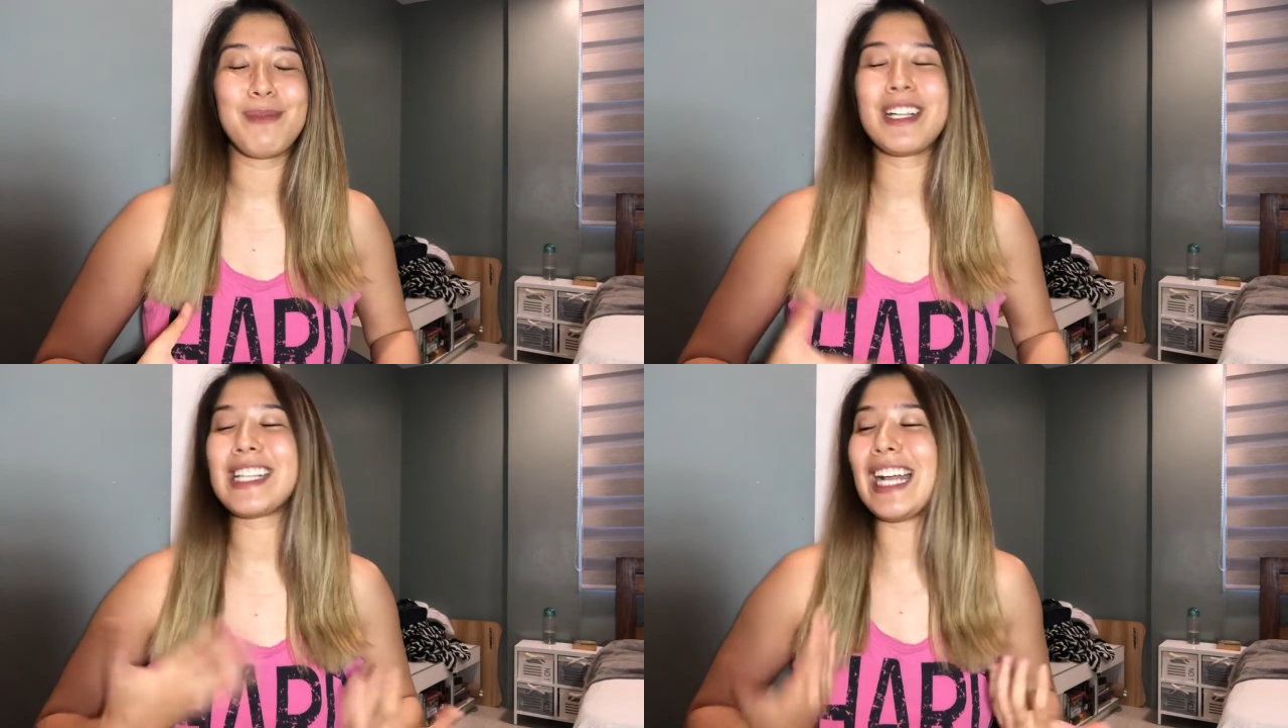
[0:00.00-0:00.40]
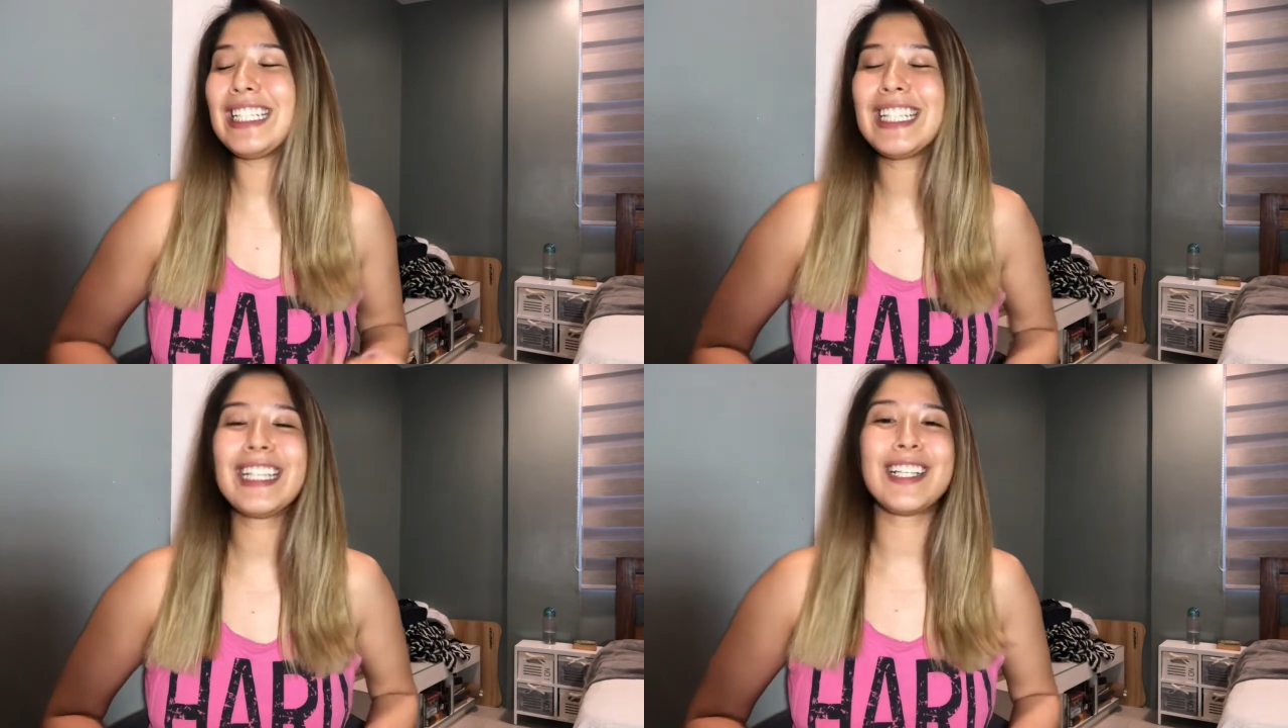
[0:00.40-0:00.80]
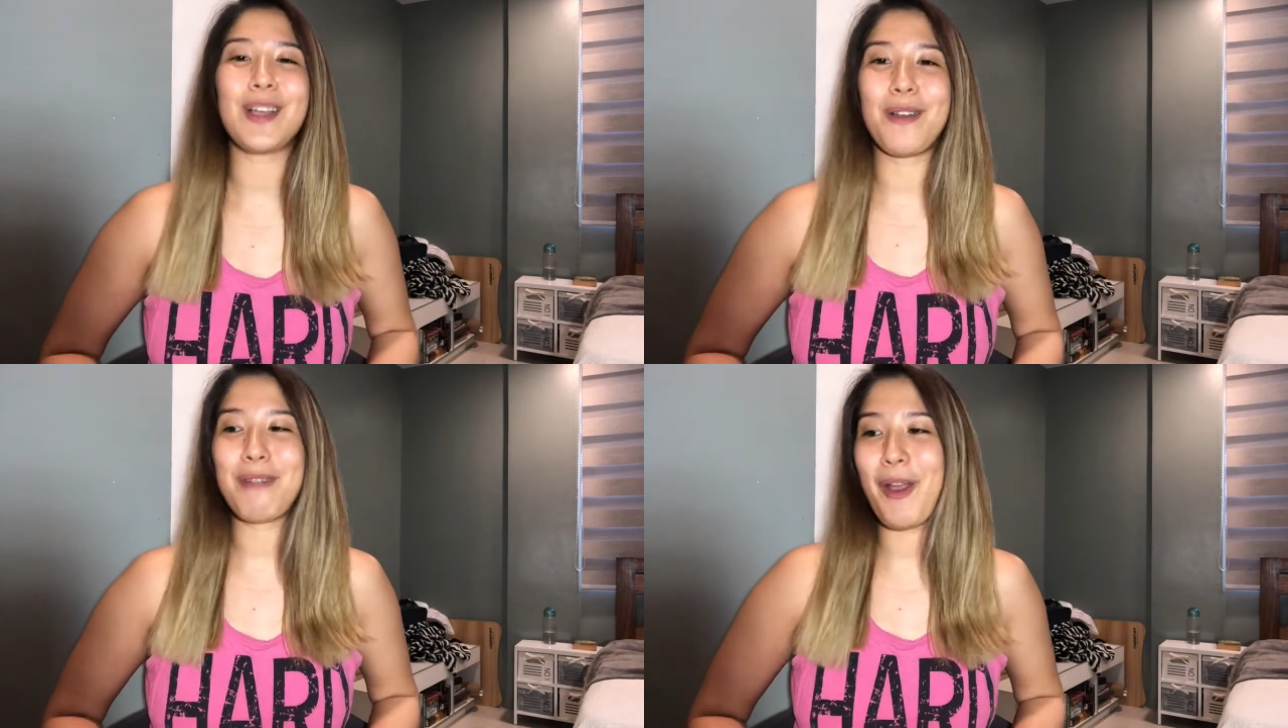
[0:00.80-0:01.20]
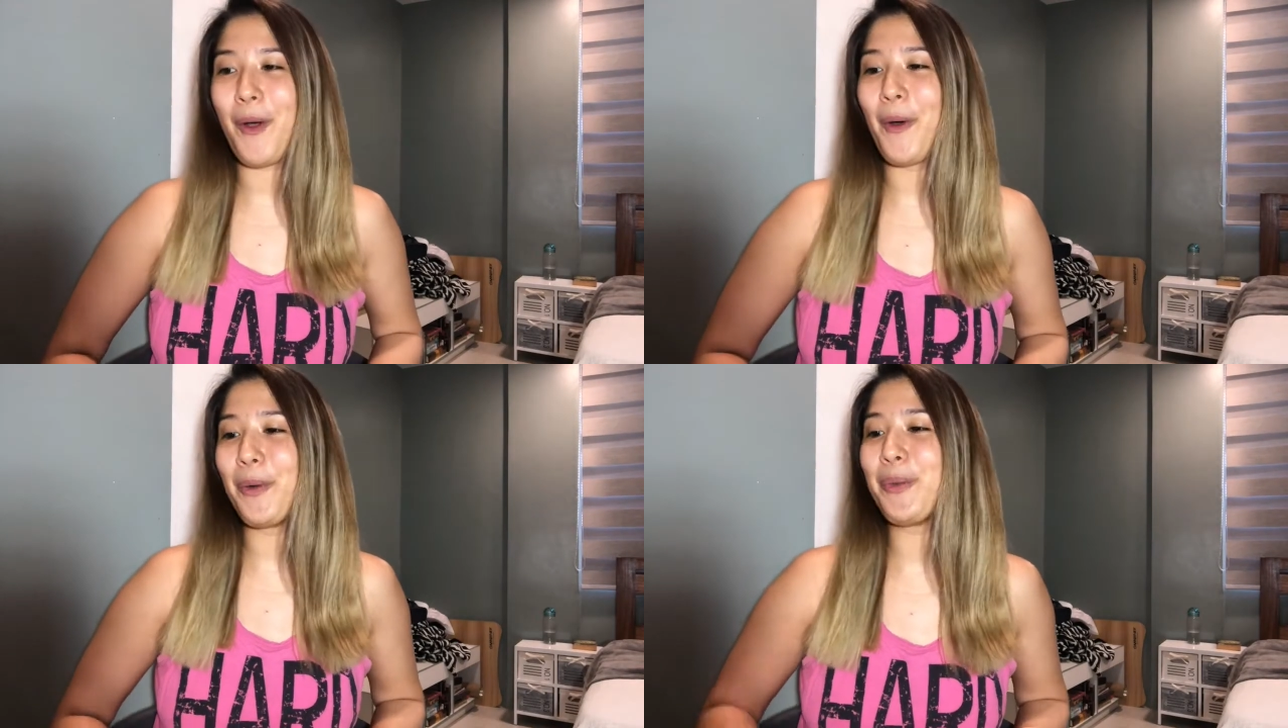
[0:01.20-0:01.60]
because I did this on my
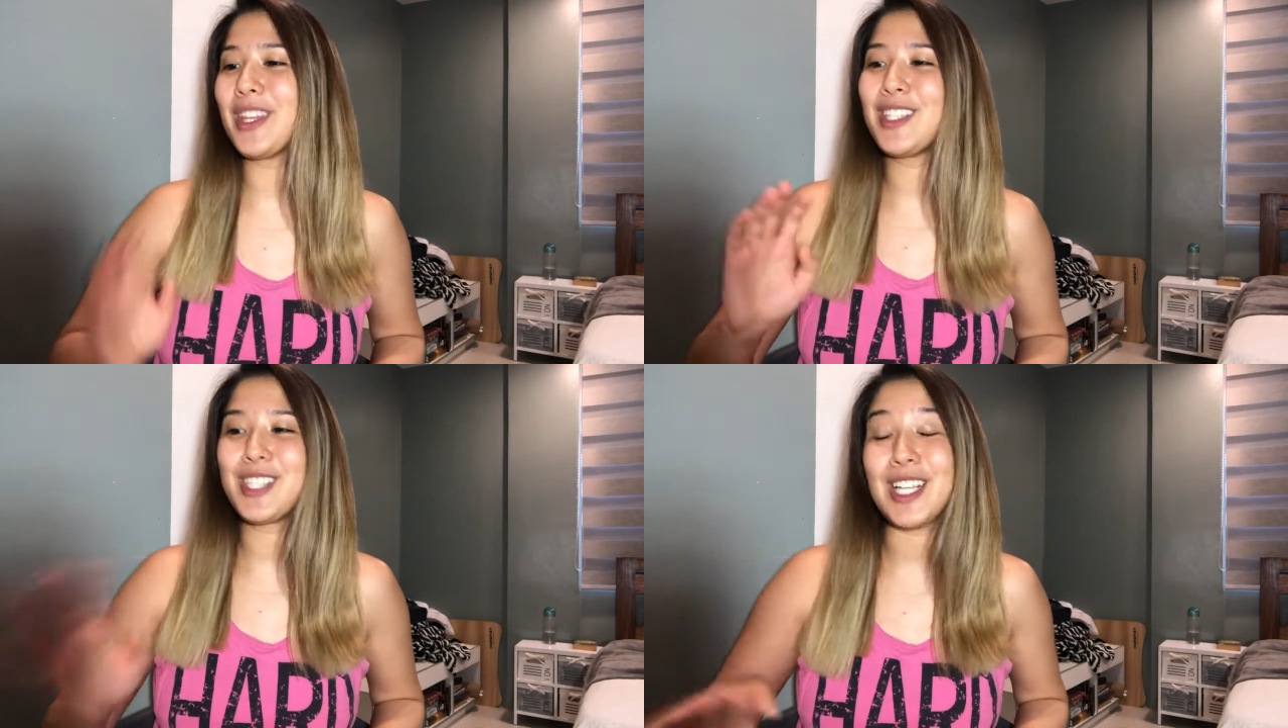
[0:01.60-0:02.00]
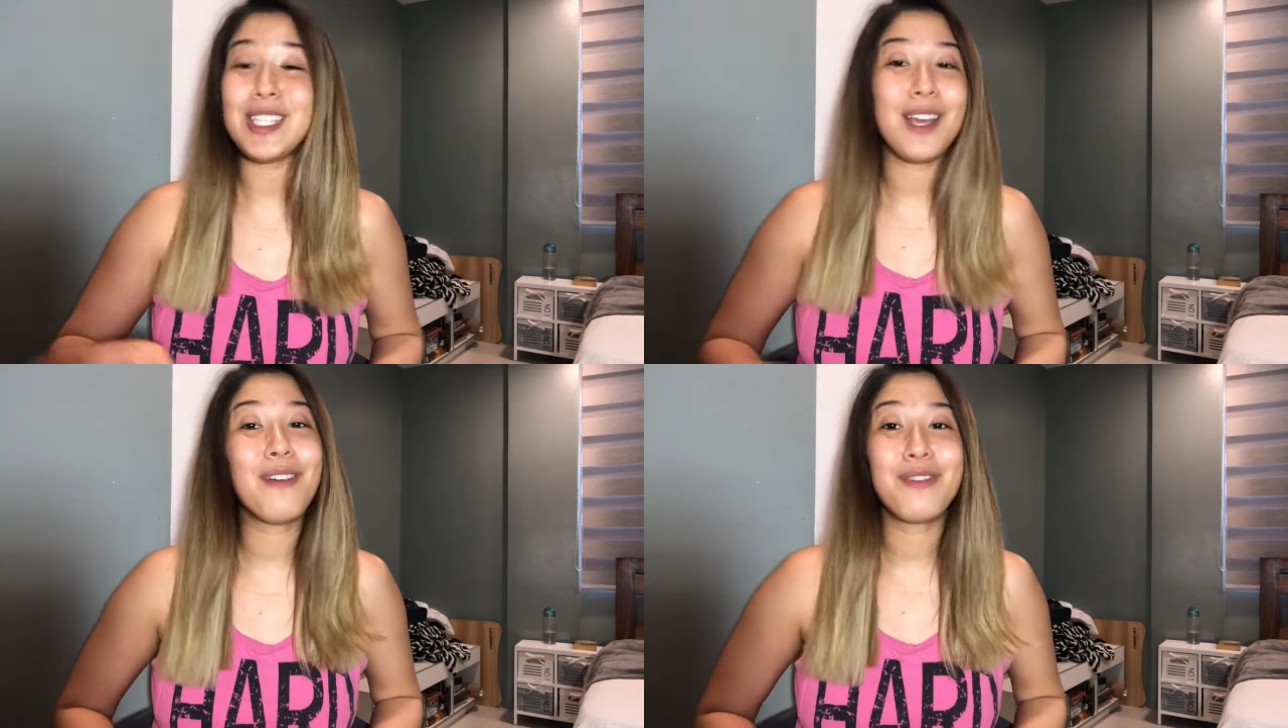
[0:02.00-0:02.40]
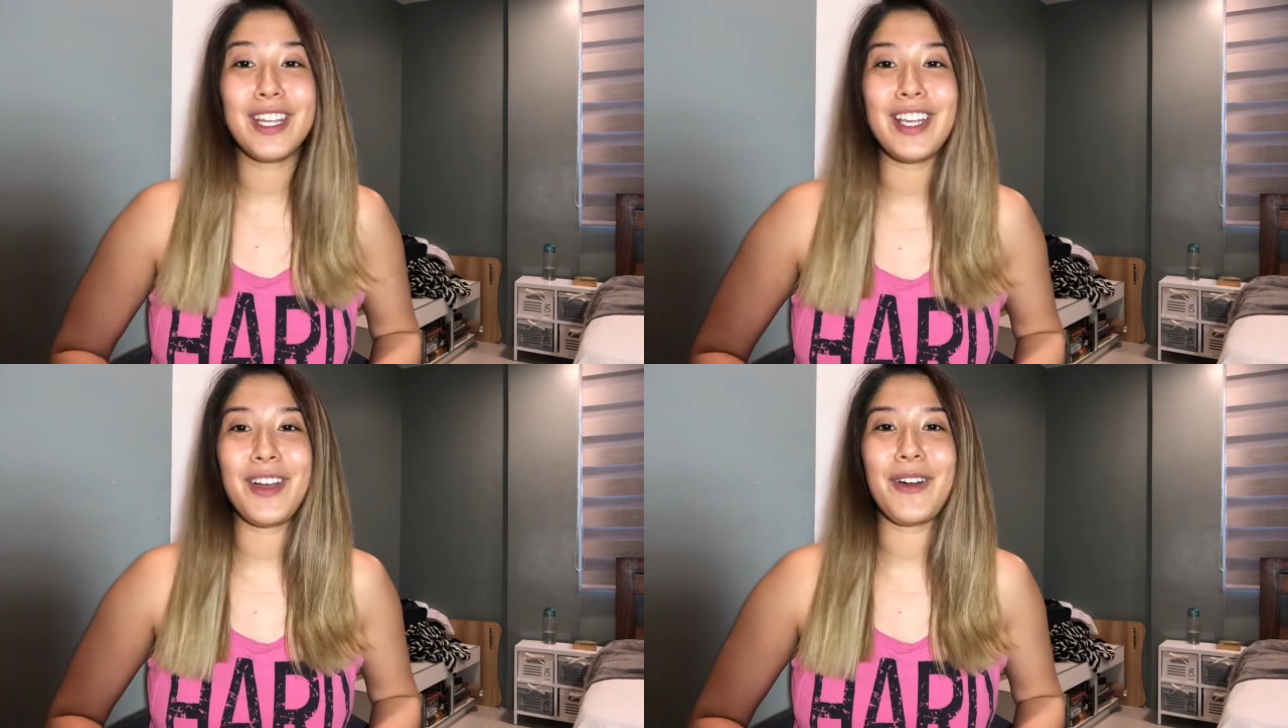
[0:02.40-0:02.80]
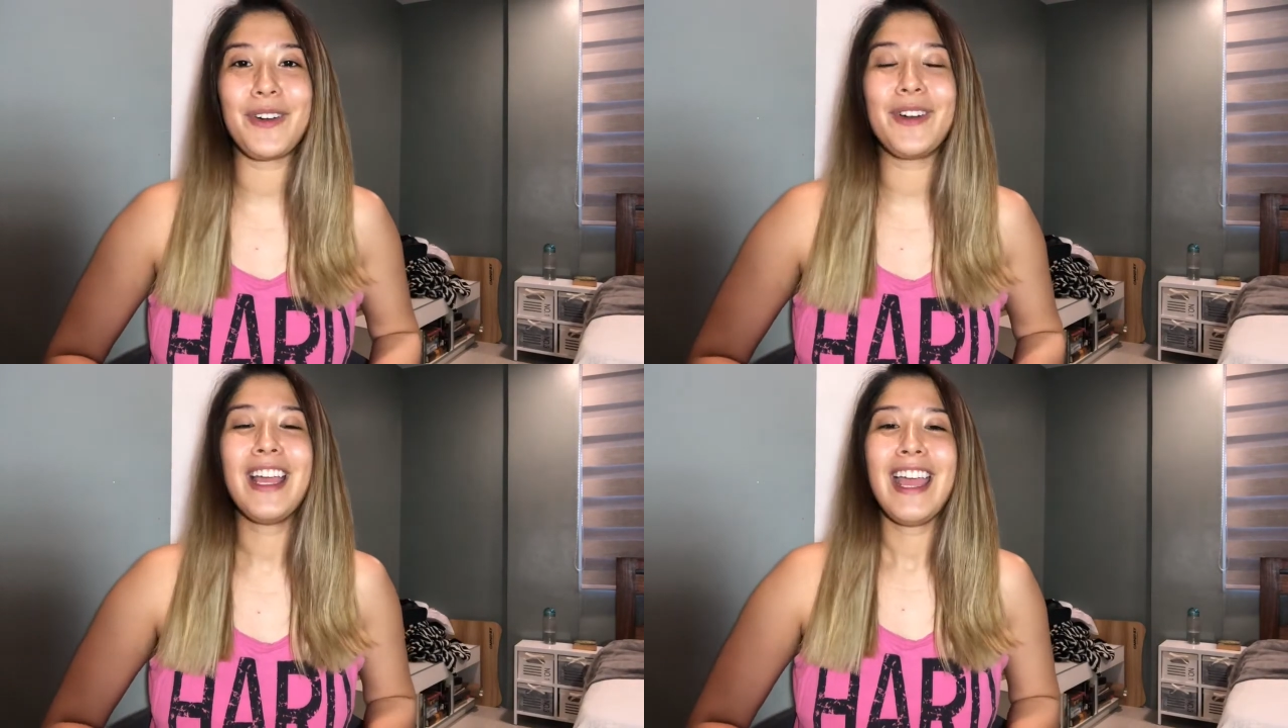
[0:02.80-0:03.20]
own with just a video.